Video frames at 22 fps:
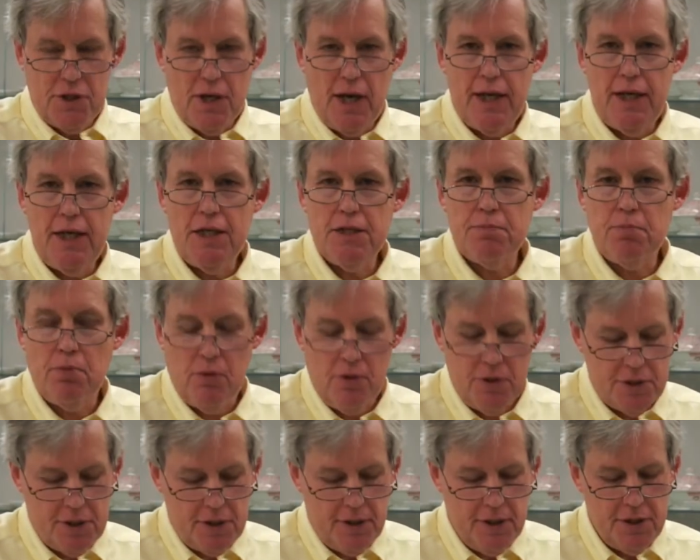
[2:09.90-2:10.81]
Chinese
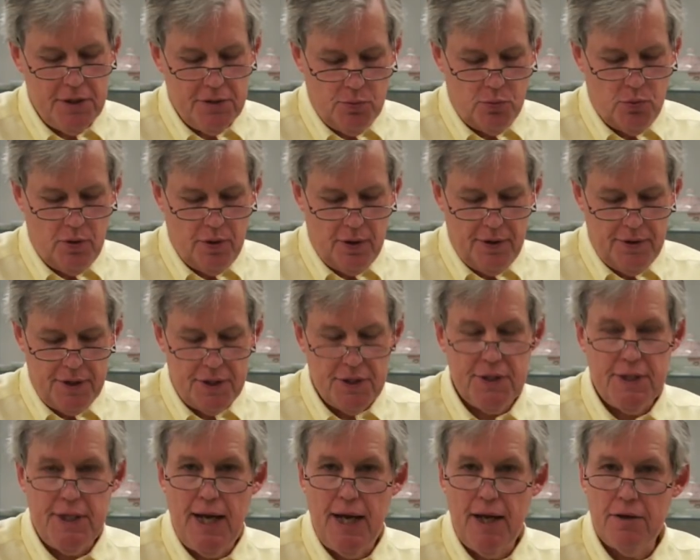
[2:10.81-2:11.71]
porcelains were the
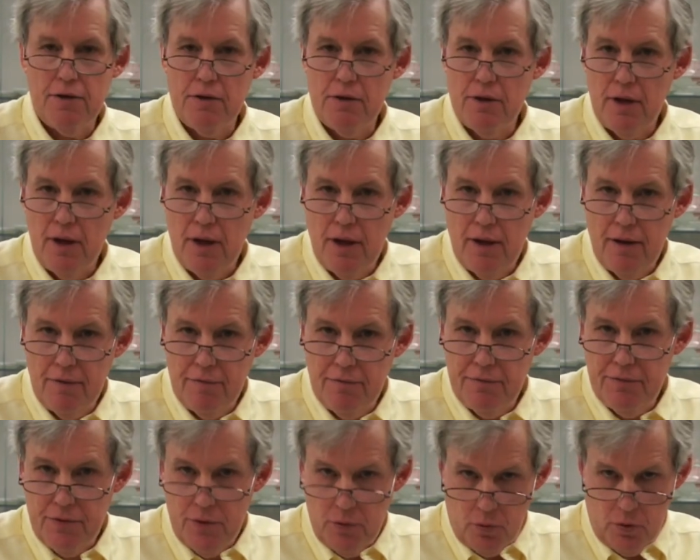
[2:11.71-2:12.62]
standard
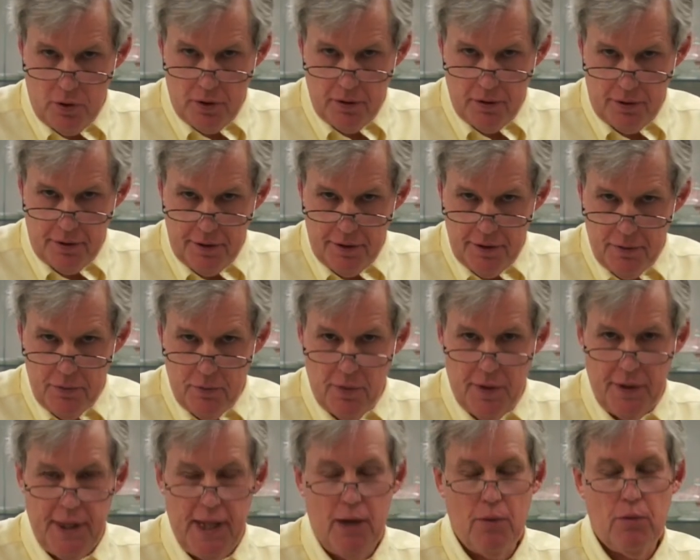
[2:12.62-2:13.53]
of the world
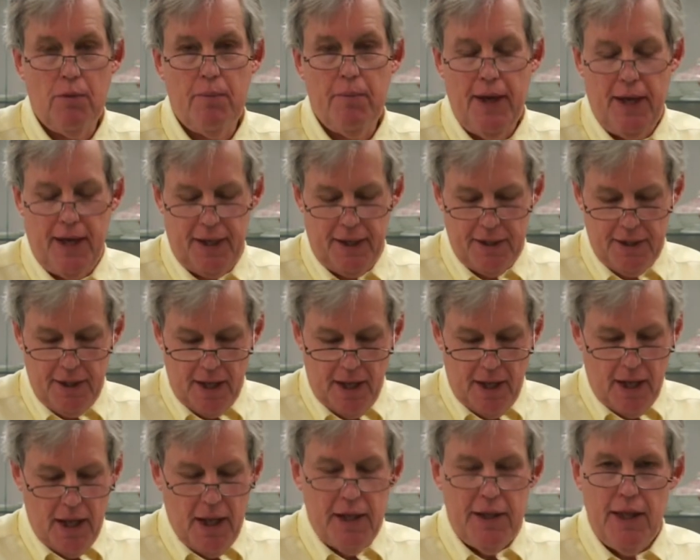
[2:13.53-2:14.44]
when they were made.
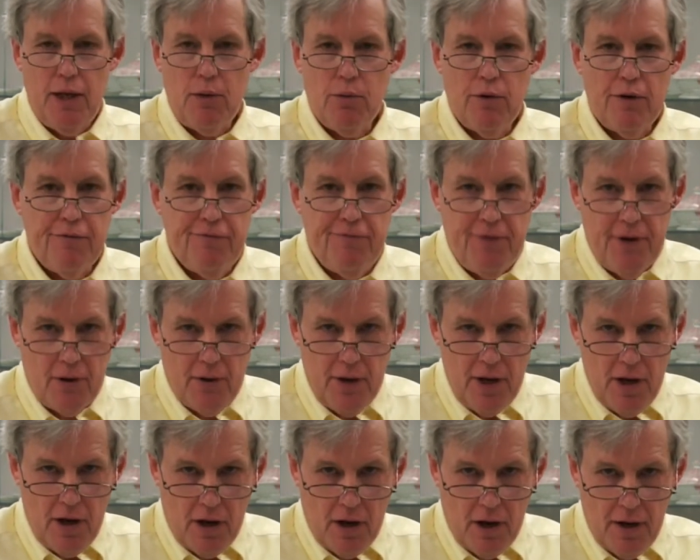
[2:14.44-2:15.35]
They were
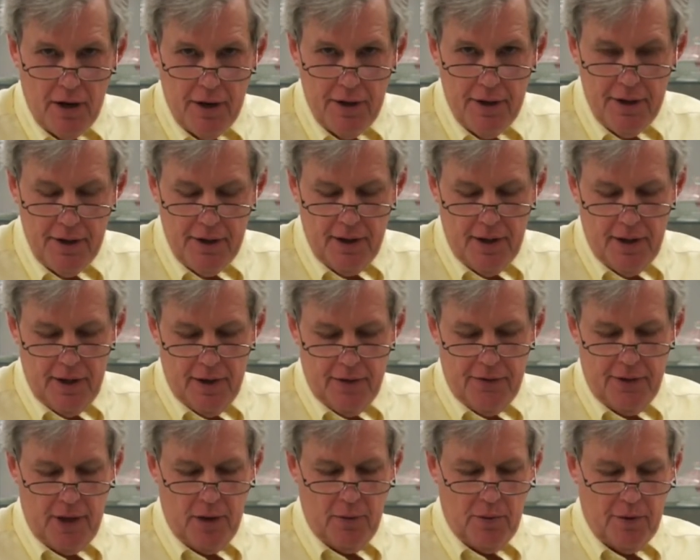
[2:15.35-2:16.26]
very hard.
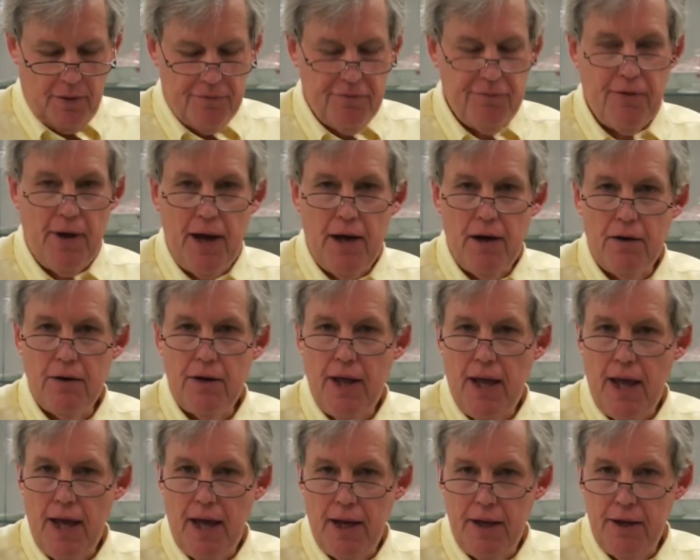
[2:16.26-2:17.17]
They were
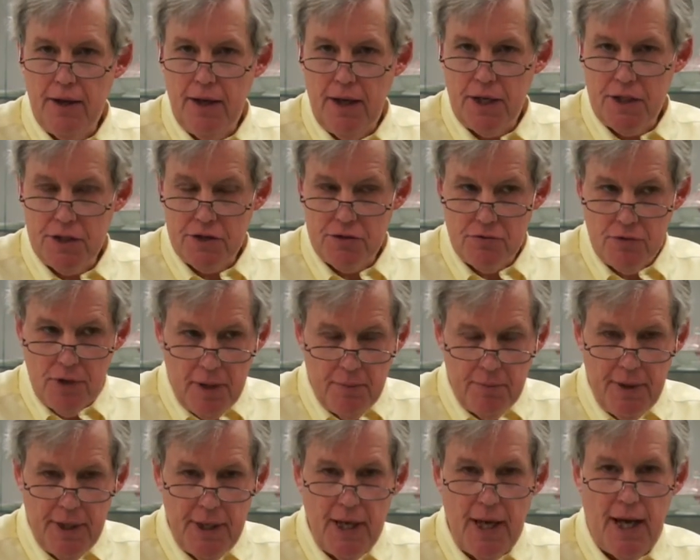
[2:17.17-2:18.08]
fired at
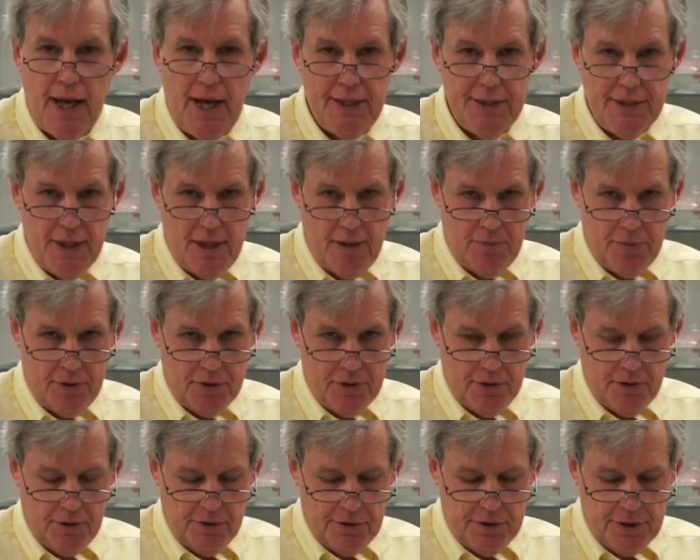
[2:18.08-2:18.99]
extremely high
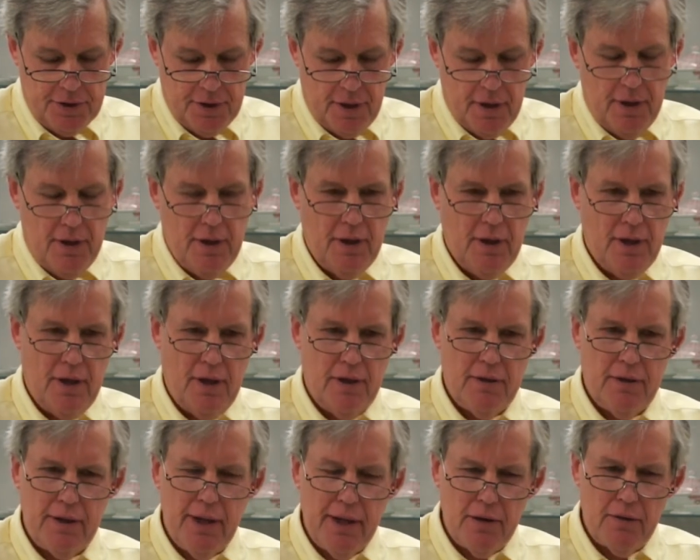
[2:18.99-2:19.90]
temperatures,
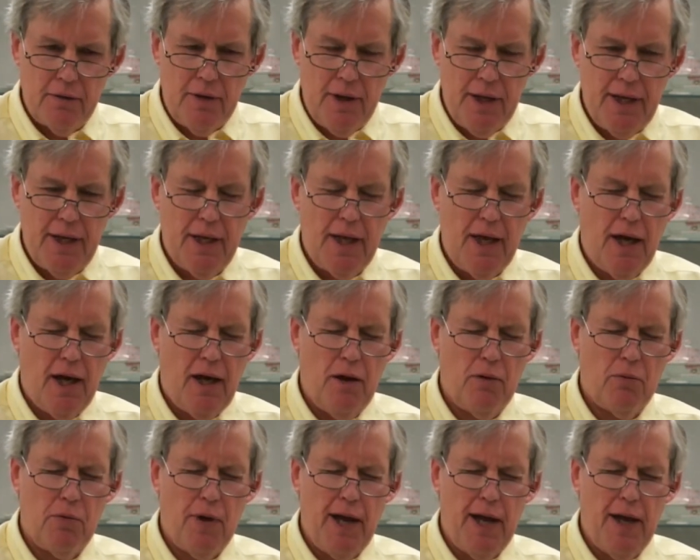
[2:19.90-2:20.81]
literally
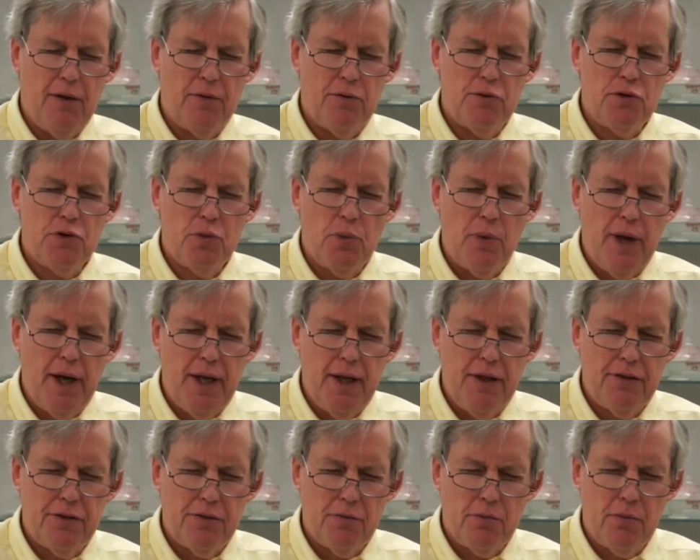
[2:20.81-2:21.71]
around
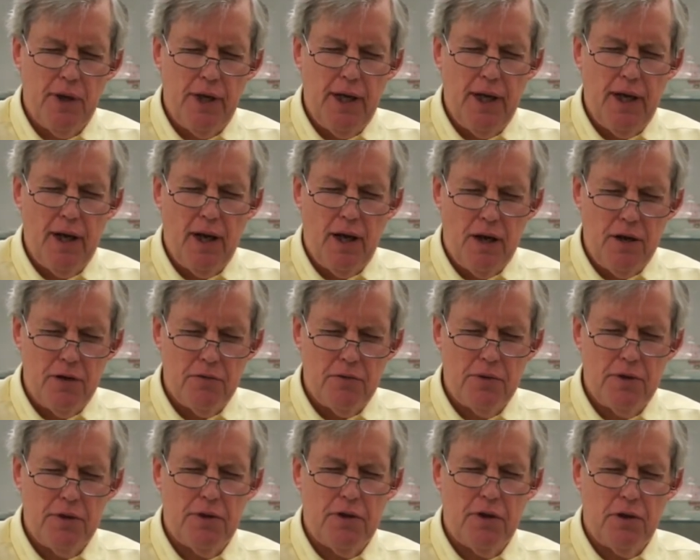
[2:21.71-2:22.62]

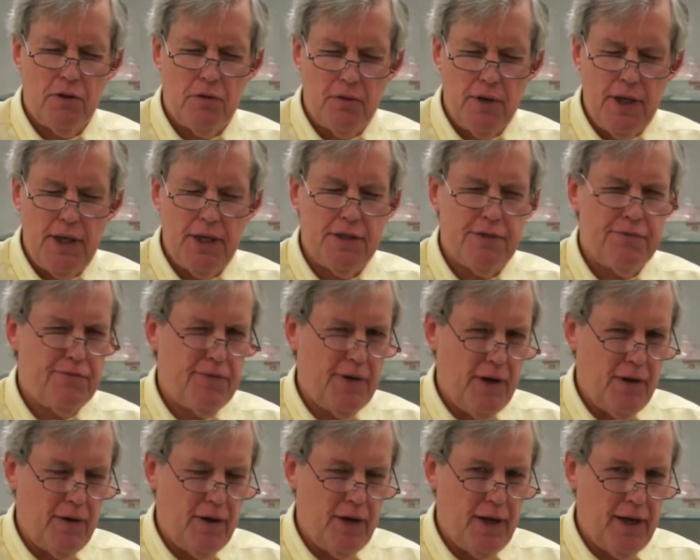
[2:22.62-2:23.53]
2300 degrees
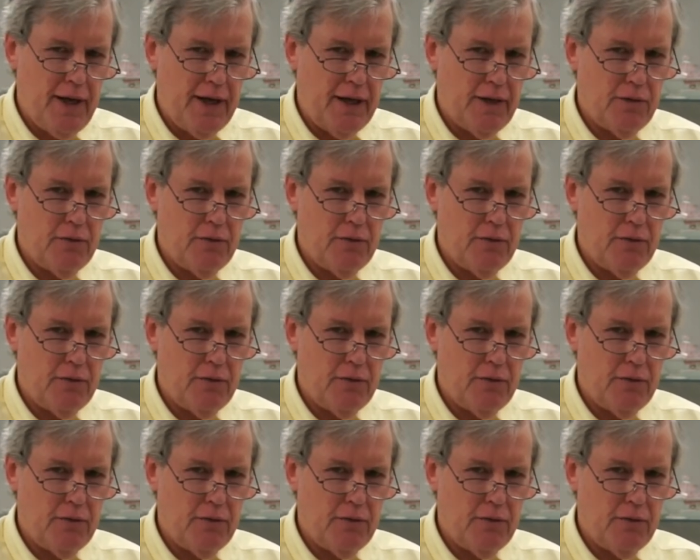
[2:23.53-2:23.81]
Fahrenheit.